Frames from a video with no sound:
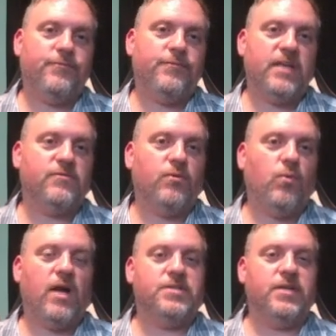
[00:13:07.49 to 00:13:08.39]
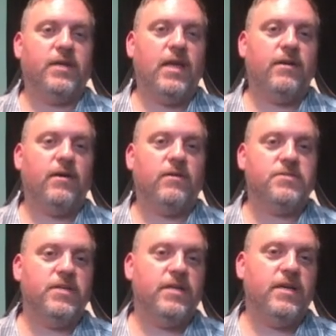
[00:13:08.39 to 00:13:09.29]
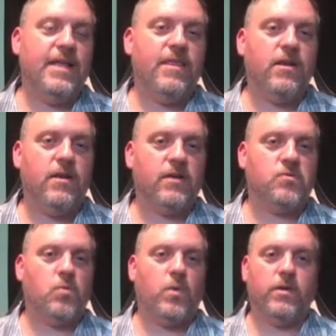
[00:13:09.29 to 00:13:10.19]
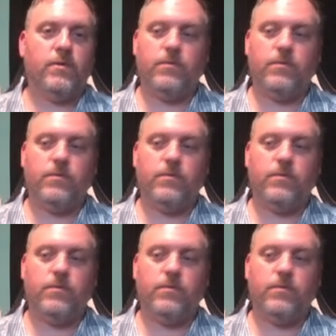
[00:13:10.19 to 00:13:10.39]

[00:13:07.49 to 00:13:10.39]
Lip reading: Thanks for watching, and I'll see you in the next one.